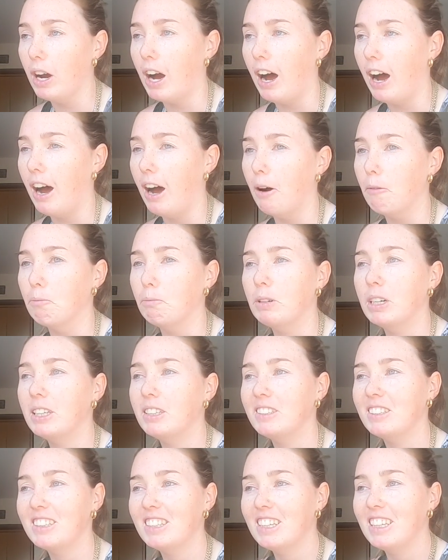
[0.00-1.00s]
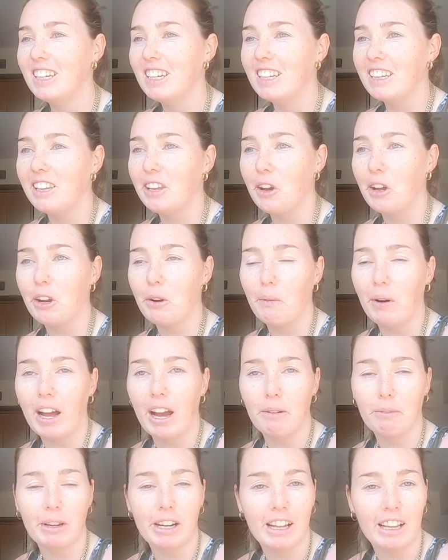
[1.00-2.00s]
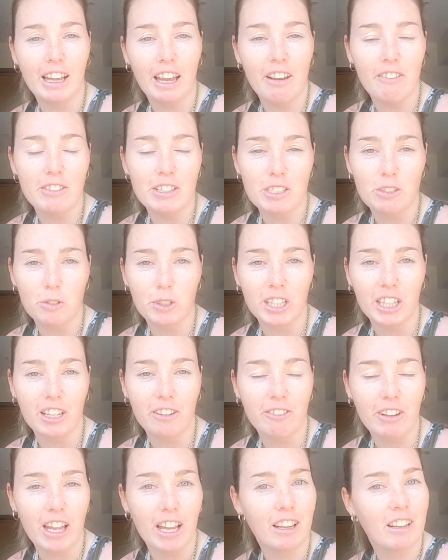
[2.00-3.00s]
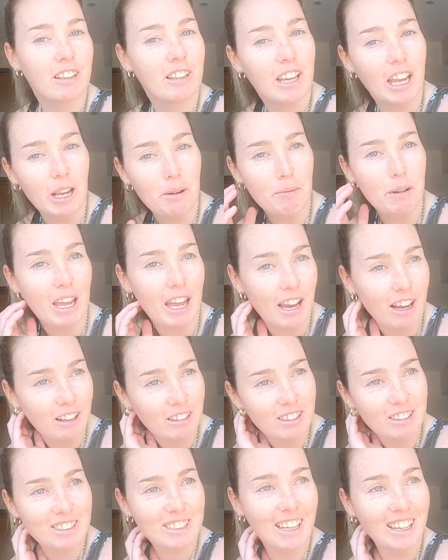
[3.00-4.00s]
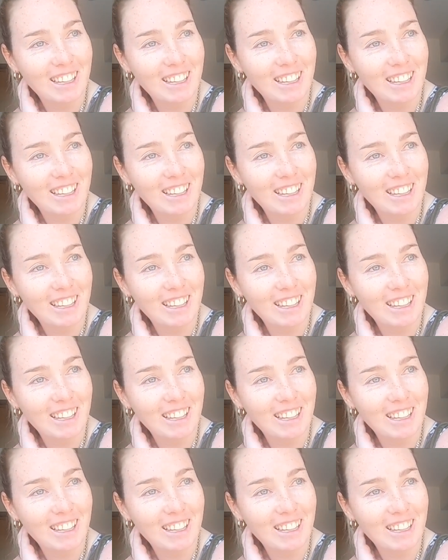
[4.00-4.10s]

The only way I'm going to leave is really if they kick me out,